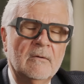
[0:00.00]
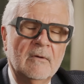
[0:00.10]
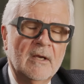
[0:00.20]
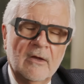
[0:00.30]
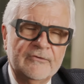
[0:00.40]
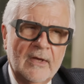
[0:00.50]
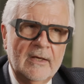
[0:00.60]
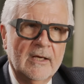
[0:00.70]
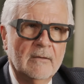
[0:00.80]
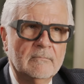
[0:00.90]
And I'll say
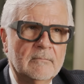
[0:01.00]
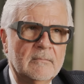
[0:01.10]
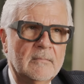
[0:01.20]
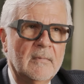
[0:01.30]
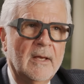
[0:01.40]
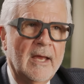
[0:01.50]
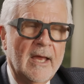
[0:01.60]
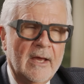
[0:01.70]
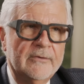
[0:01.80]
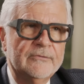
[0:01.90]
it again.
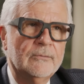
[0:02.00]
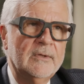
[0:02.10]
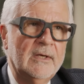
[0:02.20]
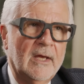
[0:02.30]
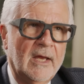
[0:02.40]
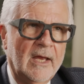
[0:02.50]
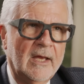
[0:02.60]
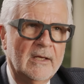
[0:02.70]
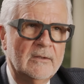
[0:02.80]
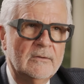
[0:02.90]
As we
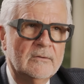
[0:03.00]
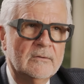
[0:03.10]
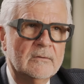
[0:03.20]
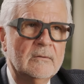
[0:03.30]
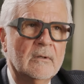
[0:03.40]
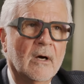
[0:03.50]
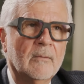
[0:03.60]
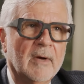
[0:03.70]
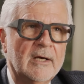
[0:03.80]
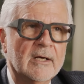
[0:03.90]
age, our
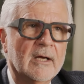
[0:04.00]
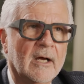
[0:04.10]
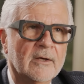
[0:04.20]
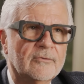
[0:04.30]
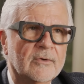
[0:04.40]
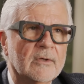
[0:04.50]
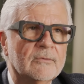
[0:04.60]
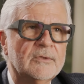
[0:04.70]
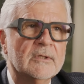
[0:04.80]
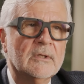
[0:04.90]

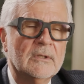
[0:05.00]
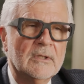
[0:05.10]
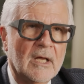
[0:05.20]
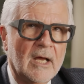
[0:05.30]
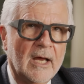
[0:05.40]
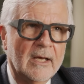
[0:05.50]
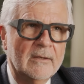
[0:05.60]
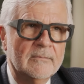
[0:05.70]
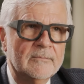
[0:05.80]
mitochondria decline